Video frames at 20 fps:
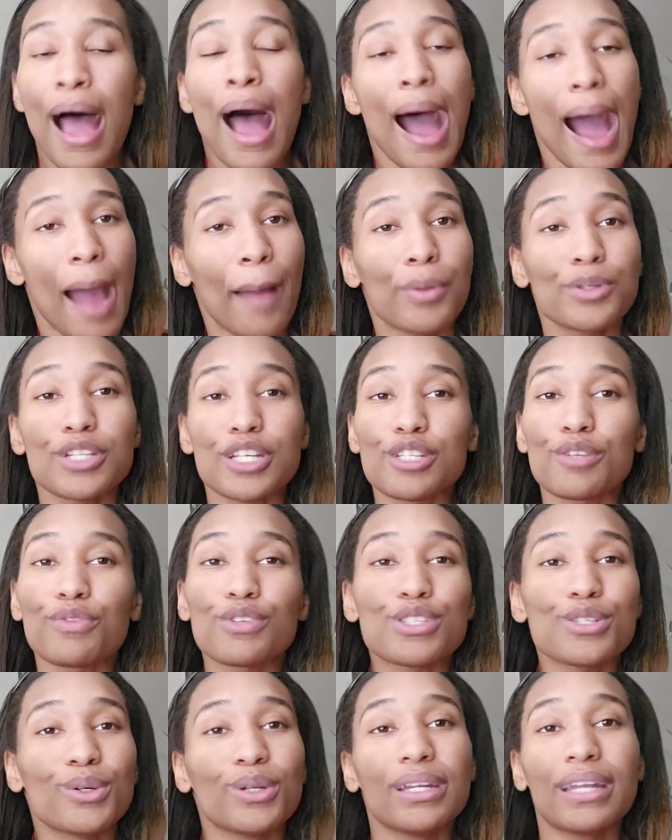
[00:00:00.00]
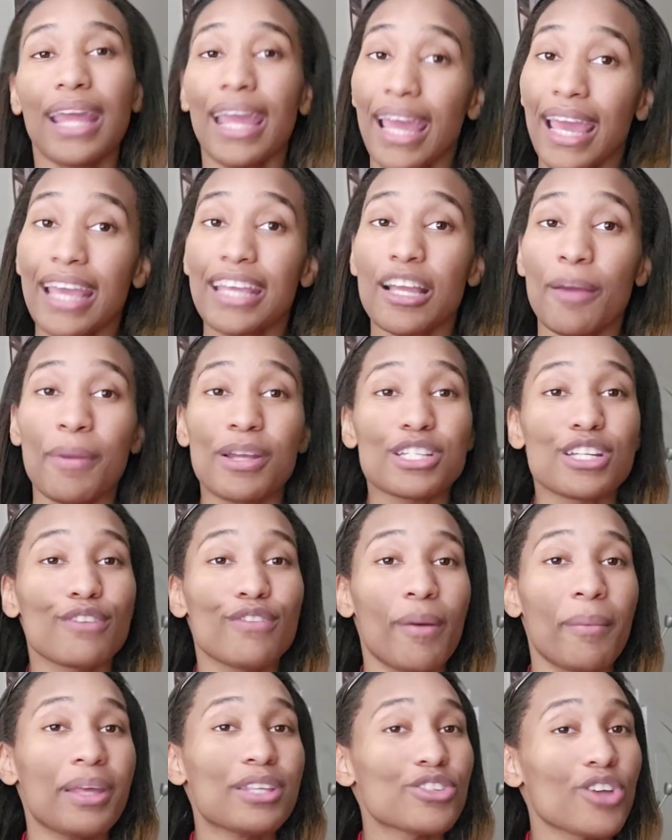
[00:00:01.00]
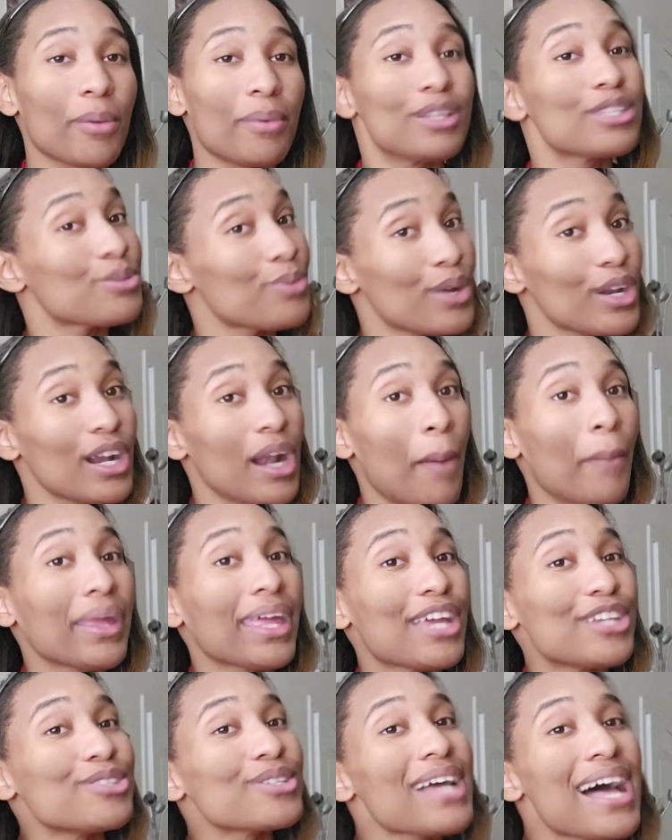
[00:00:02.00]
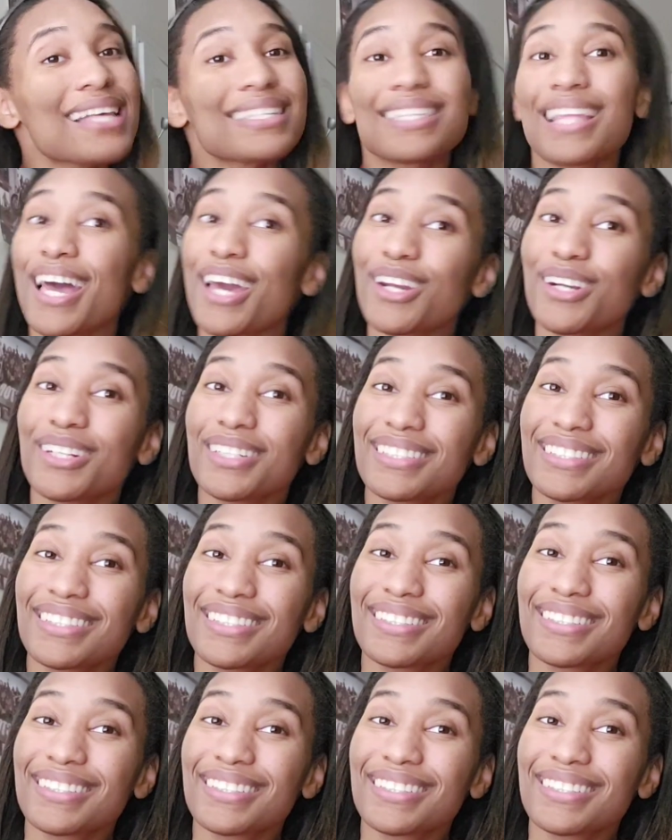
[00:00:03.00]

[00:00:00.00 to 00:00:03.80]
I appreciate you for tuning in. Y'all make sure to follow me on Instagram and Twitter, and I'll catch you guys later.